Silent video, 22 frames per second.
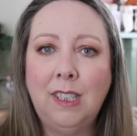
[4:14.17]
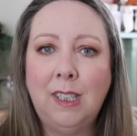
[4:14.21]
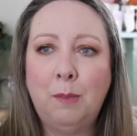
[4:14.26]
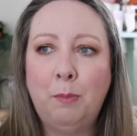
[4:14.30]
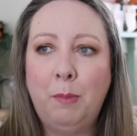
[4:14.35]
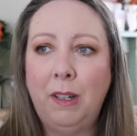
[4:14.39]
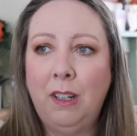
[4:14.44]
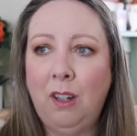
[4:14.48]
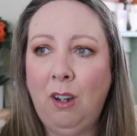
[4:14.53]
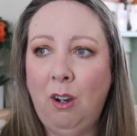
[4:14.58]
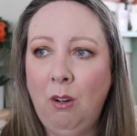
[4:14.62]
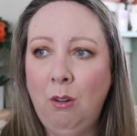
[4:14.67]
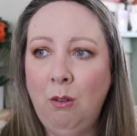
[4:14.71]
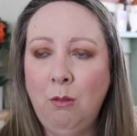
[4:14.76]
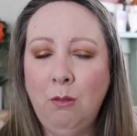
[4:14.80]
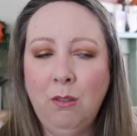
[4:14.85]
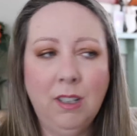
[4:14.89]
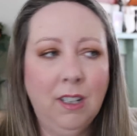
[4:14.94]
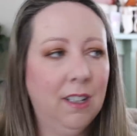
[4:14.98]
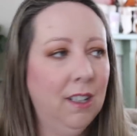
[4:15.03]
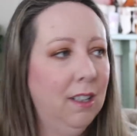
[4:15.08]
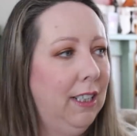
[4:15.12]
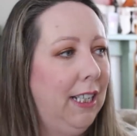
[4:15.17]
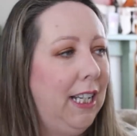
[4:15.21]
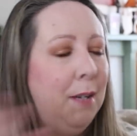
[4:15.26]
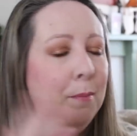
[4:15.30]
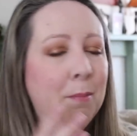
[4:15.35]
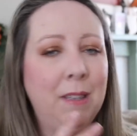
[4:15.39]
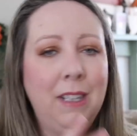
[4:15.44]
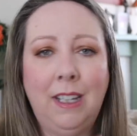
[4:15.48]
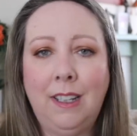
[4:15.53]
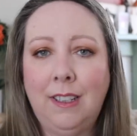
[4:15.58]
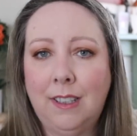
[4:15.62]
it's been cold and I'm
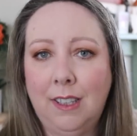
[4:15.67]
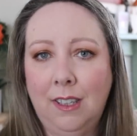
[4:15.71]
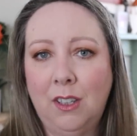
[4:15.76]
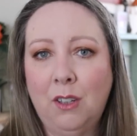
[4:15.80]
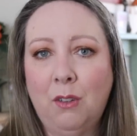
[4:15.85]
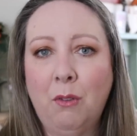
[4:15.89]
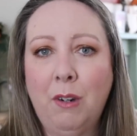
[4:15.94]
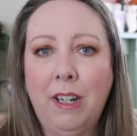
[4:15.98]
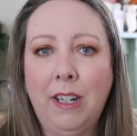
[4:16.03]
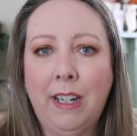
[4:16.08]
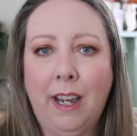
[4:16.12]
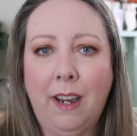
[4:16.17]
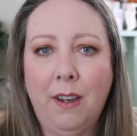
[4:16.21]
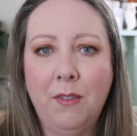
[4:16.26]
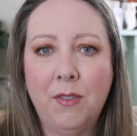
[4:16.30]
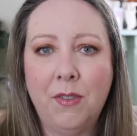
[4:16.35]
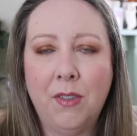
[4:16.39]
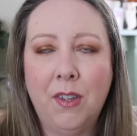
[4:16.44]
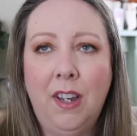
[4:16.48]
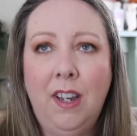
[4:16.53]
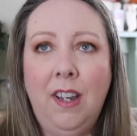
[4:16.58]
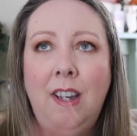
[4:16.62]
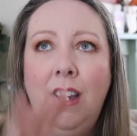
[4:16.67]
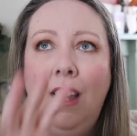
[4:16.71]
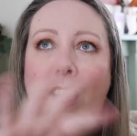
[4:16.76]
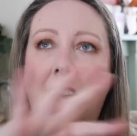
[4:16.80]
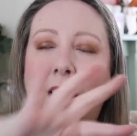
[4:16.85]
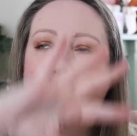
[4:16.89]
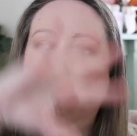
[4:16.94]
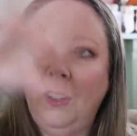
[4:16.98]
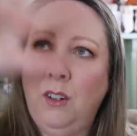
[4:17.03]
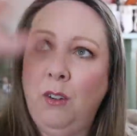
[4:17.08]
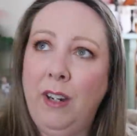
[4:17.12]
keeping things in the greenhouse
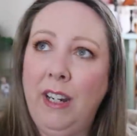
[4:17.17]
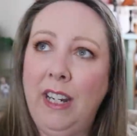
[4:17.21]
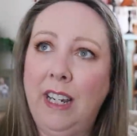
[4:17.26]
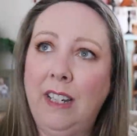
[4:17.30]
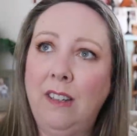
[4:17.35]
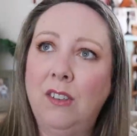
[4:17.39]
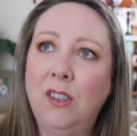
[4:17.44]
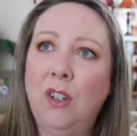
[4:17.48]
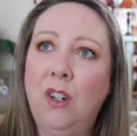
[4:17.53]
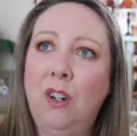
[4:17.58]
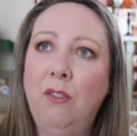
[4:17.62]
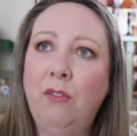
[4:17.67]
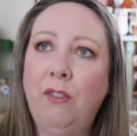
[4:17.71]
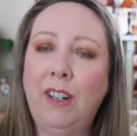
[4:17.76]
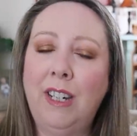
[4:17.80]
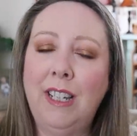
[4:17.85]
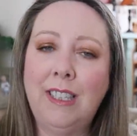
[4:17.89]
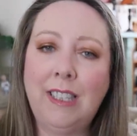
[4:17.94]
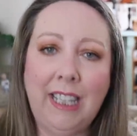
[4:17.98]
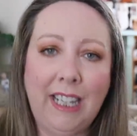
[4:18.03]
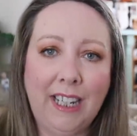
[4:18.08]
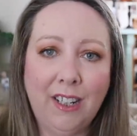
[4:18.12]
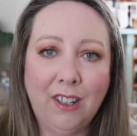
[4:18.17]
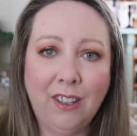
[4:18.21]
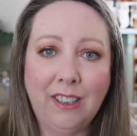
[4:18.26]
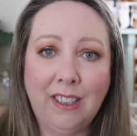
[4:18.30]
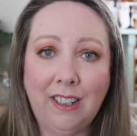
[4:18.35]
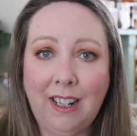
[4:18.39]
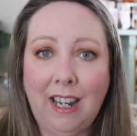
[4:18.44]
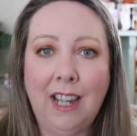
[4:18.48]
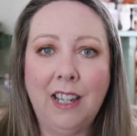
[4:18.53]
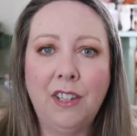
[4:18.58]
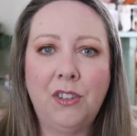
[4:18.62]
and the greenhouse cover is thicker
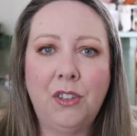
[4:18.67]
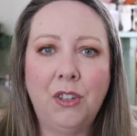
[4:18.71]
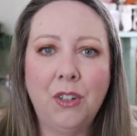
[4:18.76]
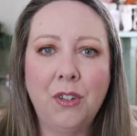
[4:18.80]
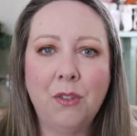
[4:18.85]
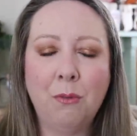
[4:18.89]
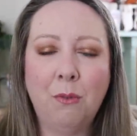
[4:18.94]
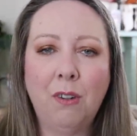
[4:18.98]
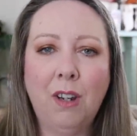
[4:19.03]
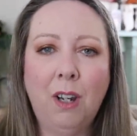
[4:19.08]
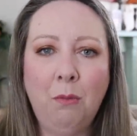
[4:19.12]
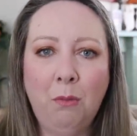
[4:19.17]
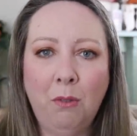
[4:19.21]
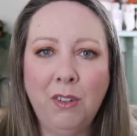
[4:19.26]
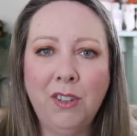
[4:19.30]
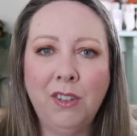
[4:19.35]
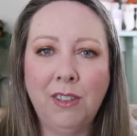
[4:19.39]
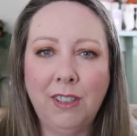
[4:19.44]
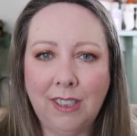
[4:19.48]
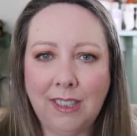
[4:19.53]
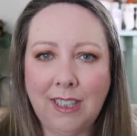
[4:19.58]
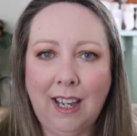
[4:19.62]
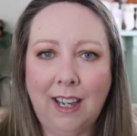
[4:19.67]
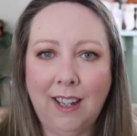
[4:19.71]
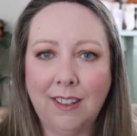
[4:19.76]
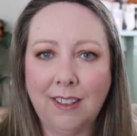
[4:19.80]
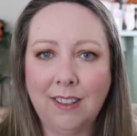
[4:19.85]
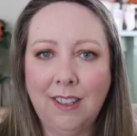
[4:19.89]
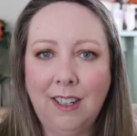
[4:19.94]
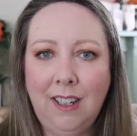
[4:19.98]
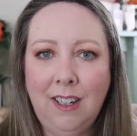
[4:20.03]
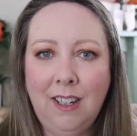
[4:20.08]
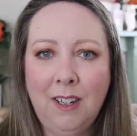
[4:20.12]
than last year's one. I wonder, is
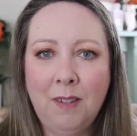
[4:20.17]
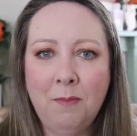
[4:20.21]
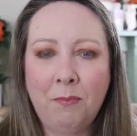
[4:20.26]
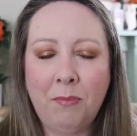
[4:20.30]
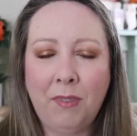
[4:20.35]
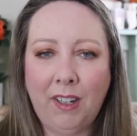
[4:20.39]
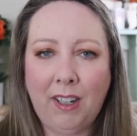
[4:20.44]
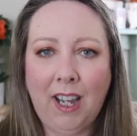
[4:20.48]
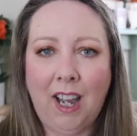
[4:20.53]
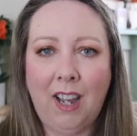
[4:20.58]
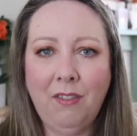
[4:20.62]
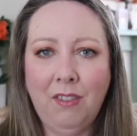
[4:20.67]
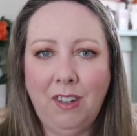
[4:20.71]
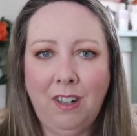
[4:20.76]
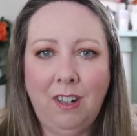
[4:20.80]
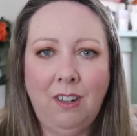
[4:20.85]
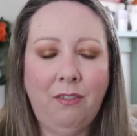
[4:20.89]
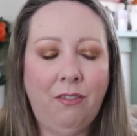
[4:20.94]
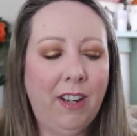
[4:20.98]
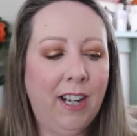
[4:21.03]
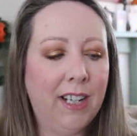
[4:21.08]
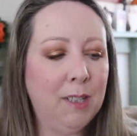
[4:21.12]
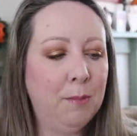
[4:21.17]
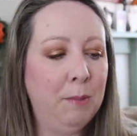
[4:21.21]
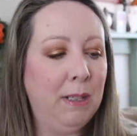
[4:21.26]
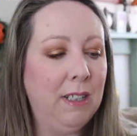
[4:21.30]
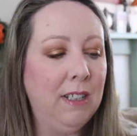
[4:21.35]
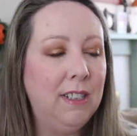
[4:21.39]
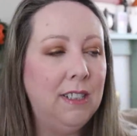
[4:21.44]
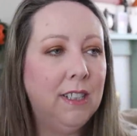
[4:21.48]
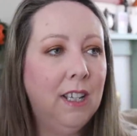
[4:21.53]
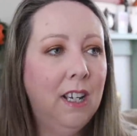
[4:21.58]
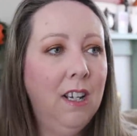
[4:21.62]
that like having an effect?
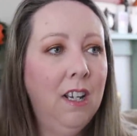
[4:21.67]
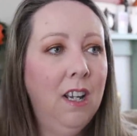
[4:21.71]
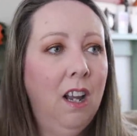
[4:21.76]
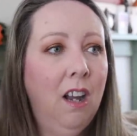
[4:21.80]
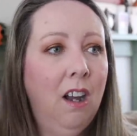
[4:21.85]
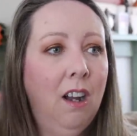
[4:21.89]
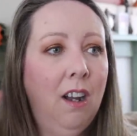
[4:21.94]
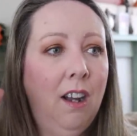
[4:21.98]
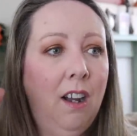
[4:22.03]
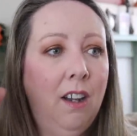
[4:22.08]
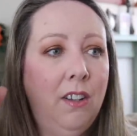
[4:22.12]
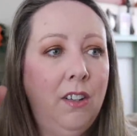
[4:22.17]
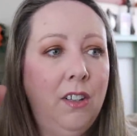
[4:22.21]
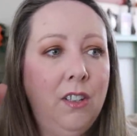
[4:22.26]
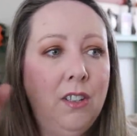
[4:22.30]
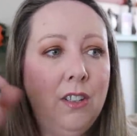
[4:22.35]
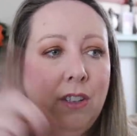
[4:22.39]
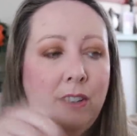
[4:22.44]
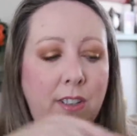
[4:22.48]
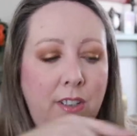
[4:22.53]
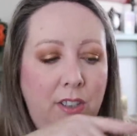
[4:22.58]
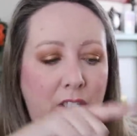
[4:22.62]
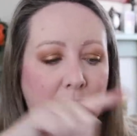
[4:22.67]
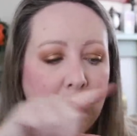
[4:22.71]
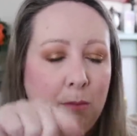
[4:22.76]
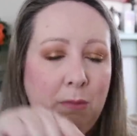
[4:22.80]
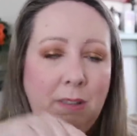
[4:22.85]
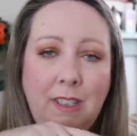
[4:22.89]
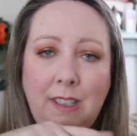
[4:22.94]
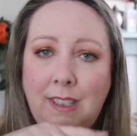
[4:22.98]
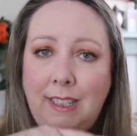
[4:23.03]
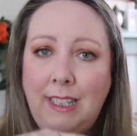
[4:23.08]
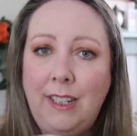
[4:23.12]
Because on some
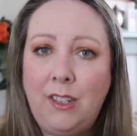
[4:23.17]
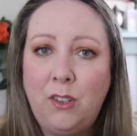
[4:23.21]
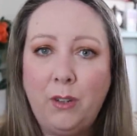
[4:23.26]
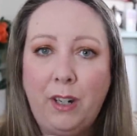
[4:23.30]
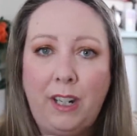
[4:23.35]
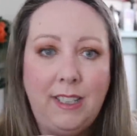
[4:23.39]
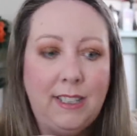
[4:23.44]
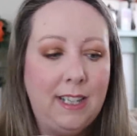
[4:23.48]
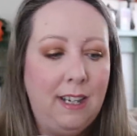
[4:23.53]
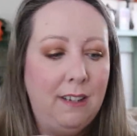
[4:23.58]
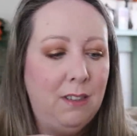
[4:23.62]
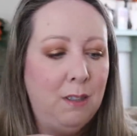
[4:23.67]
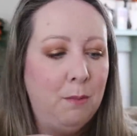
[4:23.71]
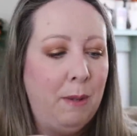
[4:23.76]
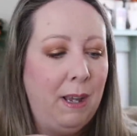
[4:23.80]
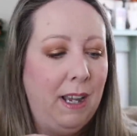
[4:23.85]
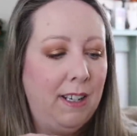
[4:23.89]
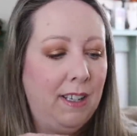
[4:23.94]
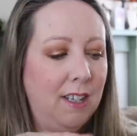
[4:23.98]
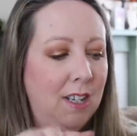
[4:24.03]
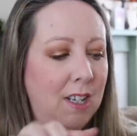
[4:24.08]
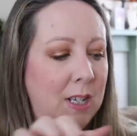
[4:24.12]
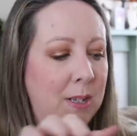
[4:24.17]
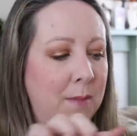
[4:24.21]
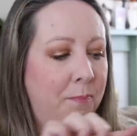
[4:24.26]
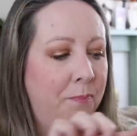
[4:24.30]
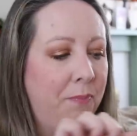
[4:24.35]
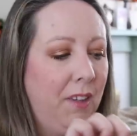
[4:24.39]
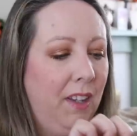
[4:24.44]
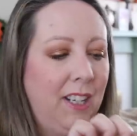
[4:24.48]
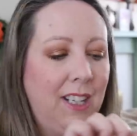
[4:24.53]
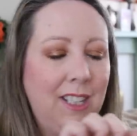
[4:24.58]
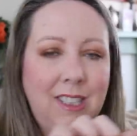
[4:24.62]
of the seed trays out the back,
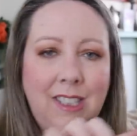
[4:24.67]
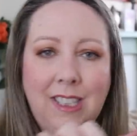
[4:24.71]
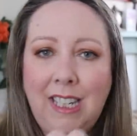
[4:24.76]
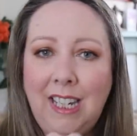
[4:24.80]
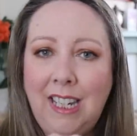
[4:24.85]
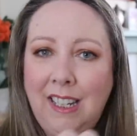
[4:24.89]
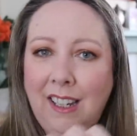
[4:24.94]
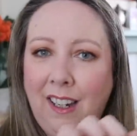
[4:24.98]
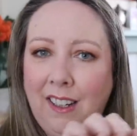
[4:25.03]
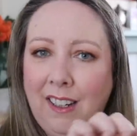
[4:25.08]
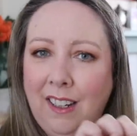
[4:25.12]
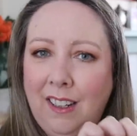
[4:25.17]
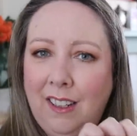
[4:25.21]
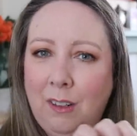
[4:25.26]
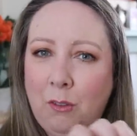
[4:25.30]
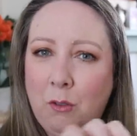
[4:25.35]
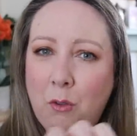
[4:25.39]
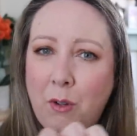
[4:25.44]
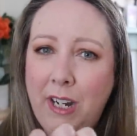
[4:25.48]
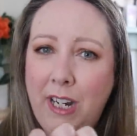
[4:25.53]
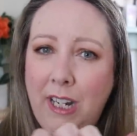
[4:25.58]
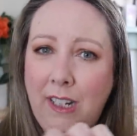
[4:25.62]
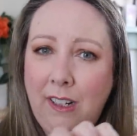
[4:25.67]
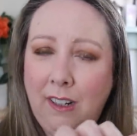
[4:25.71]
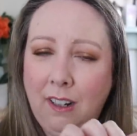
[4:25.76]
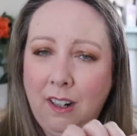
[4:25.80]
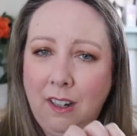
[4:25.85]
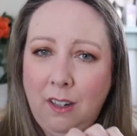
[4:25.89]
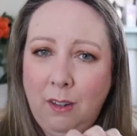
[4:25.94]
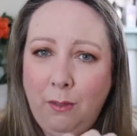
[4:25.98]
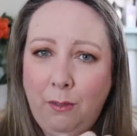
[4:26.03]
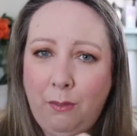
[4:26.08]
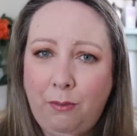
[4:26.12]
I can see like a green
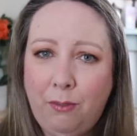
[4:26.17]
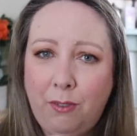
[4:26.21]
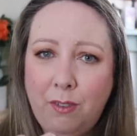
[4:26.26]
kind of